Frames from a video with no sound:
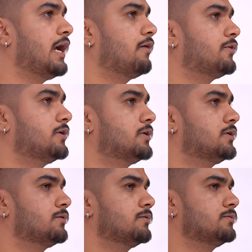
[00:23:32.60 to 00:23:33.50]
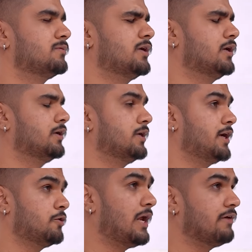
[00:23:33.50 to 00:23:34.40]
have a
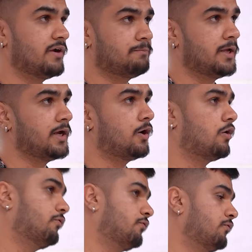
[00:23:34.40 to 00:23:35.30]
near to life replica of.